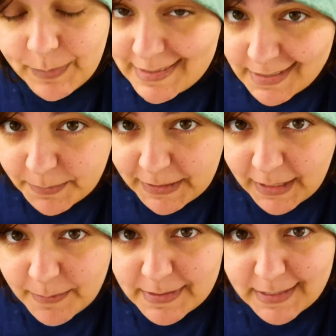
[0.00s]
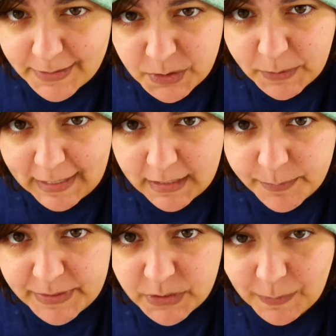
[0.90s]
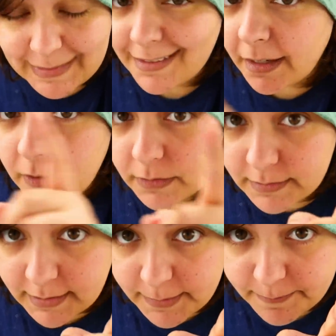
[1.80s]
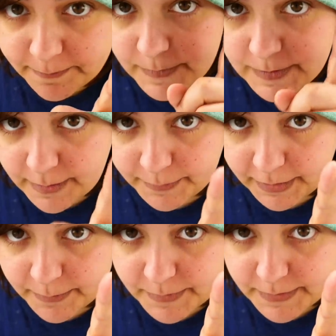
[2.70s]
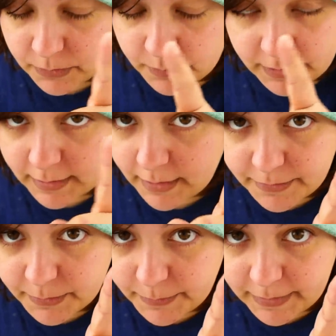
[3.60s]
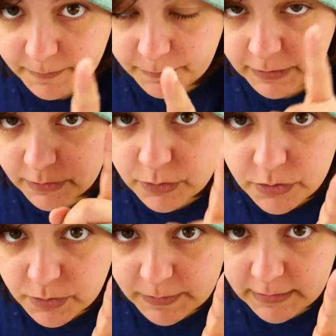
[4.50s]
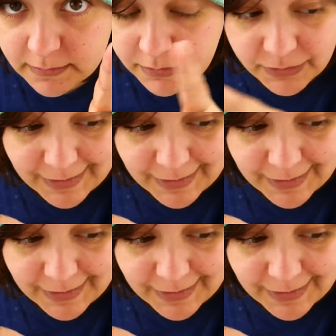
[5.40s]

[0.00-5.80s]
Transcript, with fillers: But sometimes it's okay to be sweet. Not all the time, sometimes. Don't get carried away. If you get too sweet, you'll